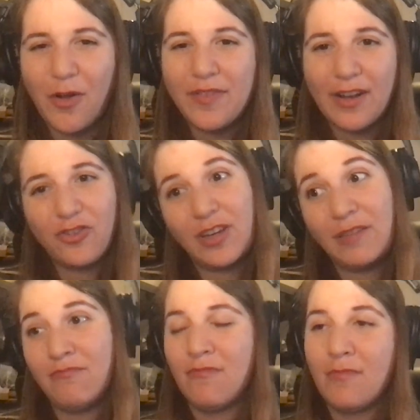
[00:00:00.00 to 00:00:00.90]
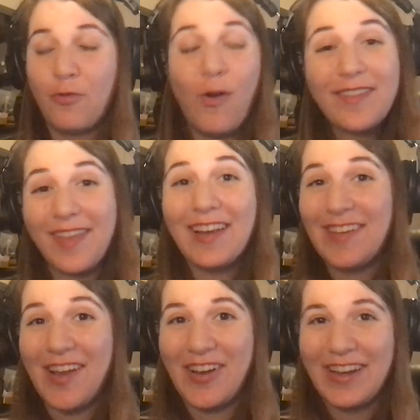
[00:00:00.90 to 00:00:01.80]
it's actually quite
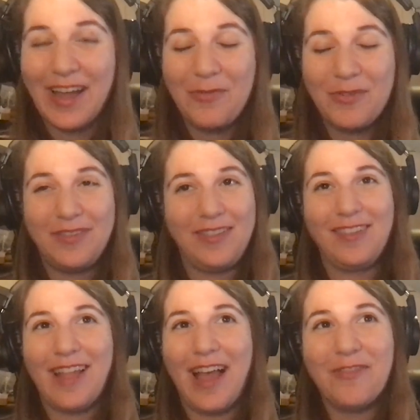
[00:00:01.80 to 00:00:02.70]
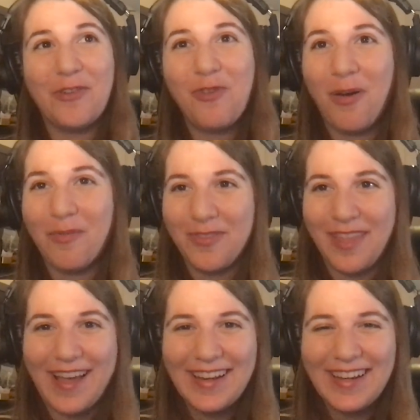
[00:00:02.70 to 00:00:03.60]
sanitary. I would have no qualms with that.